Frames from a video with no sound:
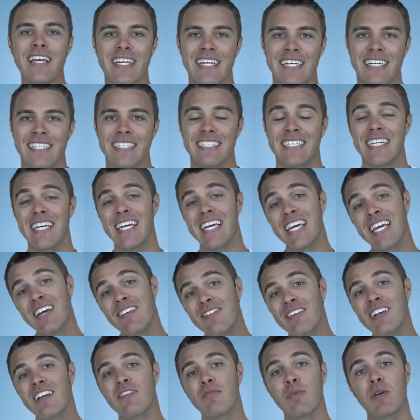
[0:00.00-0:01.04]
is,
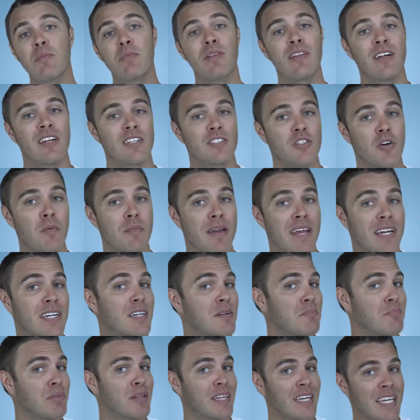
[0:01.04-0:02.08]
if enough people on a domain
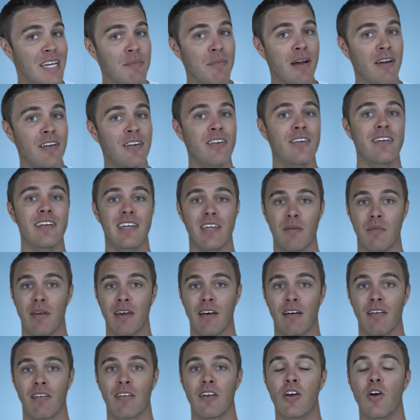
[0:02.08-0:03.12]
complain about your
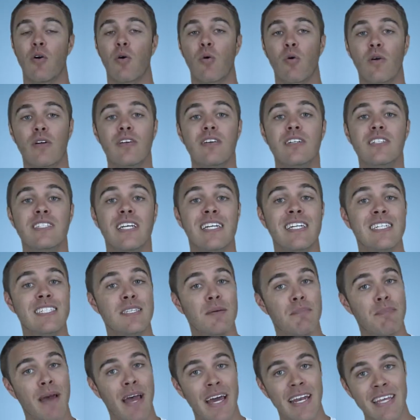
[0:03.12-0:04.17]
email or you're sending
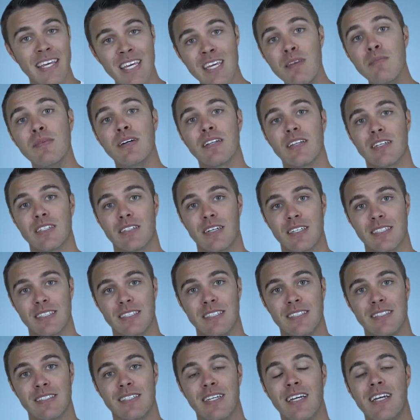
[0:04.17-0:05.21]
to bad email
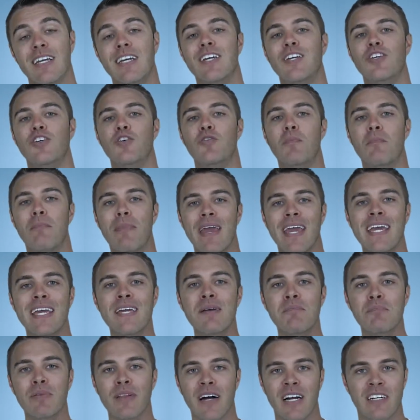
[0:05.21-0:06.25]
addresses, you may
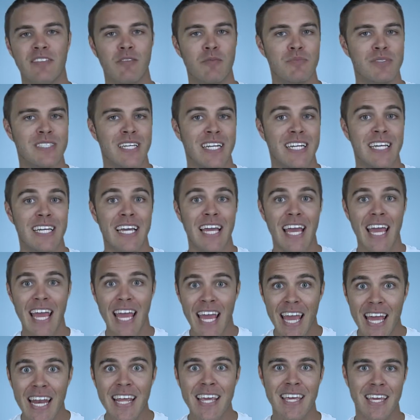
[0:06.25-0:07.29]
get blocked from sending
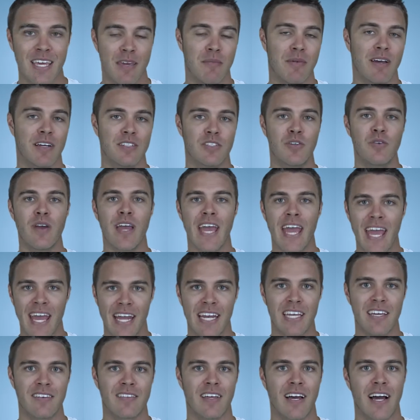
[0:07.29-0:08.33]
any email to
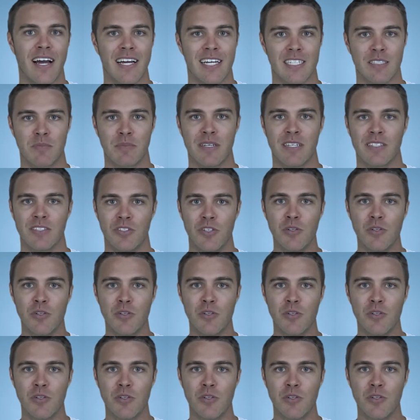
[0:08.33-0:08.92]
any of the ISP's